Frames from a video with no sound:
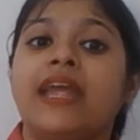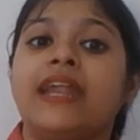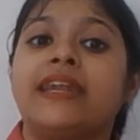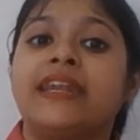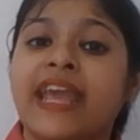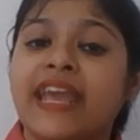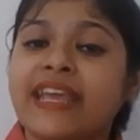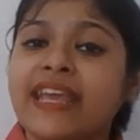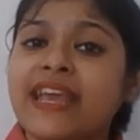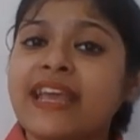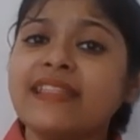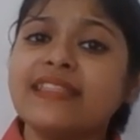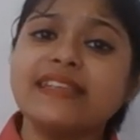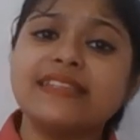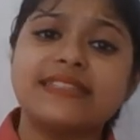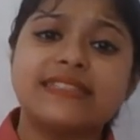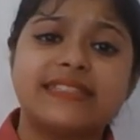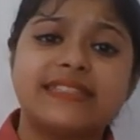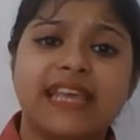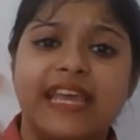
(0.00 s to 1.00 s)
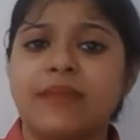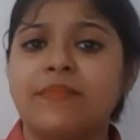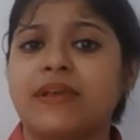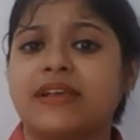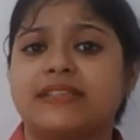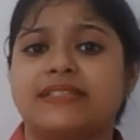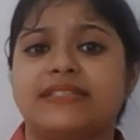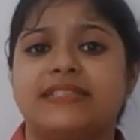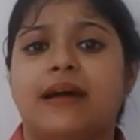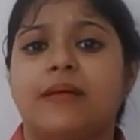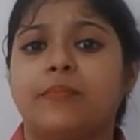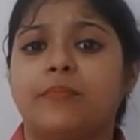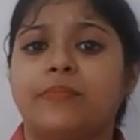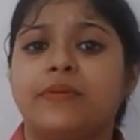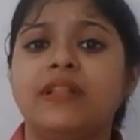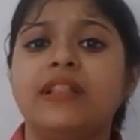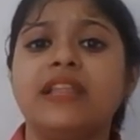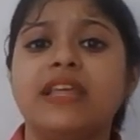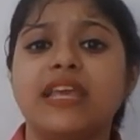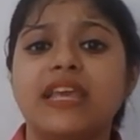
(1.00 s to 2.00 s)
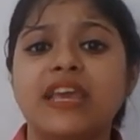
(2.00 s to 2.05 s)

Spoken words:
Taking the same example,